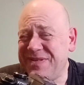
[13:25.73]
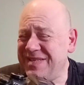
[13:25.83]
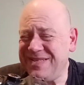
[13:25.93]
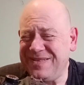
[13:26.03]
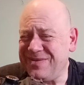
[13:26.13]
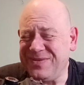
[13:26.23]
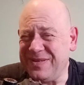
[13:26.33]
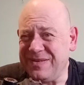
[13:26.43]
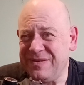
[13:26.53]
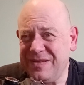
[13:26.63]
It's
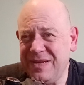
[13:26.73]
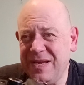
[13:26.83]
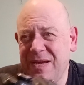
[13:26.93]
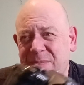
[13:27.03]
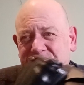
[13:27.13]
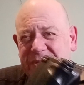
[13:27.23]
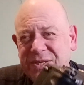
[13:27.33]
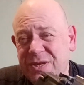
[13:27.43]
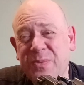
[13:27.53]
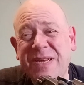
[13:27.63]
nothing, but
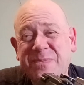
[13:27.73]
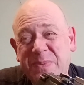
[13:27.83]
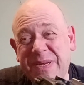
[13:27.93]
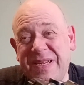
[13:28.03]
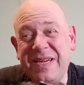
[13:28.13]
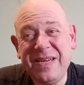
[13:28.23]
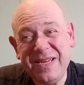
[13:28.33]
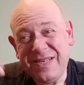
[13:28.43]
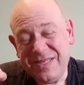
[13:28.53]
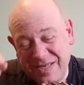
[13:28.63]
it's USB,
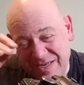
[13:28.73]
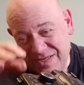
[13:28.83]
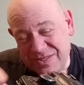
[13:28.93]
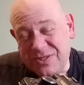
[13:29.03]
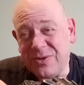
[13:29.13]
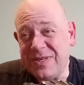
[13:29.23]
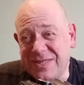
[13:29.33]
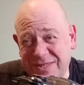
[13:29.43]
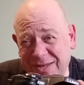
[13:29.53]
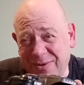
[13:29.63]
so it's
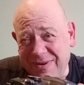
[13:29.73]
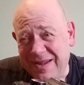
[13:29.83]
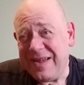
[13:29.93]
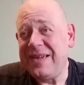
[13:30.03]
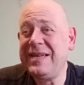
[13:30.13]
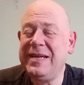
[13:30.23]
slower.